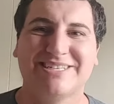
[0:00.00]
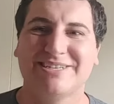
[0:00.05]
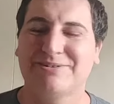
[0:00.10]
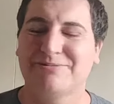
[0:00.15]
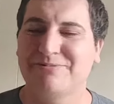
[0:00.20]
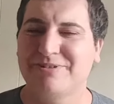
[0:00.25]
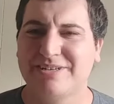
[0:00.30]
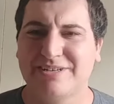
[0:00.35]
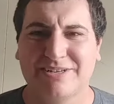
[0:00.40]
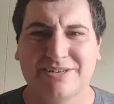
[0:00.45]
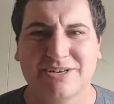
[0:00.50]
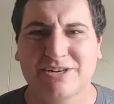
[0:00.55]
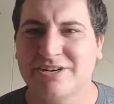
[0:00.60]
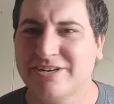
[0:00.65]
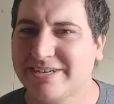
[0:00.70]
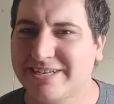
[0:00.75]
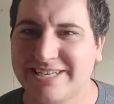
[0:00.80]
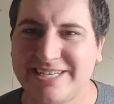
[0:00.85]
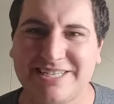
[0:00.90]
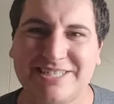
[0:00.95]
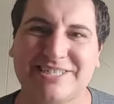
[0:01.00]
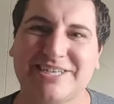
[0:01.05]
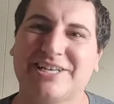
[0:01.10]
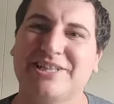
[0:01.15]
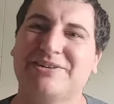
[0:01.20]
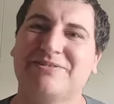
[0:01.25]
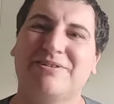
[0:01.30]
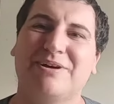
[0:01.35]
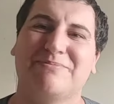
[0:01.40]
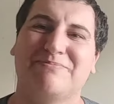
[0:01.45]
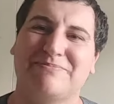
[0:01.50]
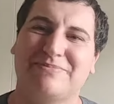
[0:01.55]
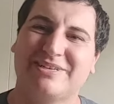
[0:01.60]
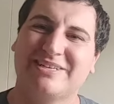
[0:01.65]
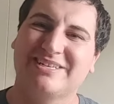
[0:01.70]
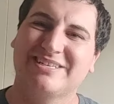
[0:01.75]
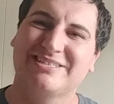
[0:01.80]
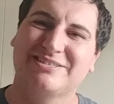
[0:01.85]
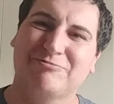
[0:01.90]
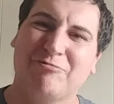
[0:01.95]
You know, we hooking each other up
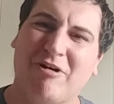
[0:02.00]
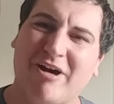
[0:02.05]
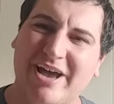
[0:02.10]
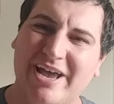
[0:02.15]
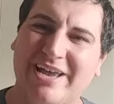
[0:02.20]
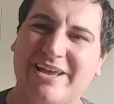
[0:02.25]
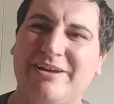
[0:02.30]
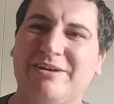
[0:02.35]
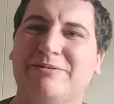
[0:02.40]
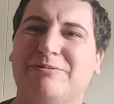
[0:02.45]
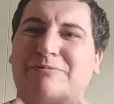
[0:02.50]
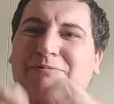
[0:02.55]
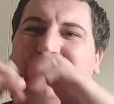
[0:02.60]
because why?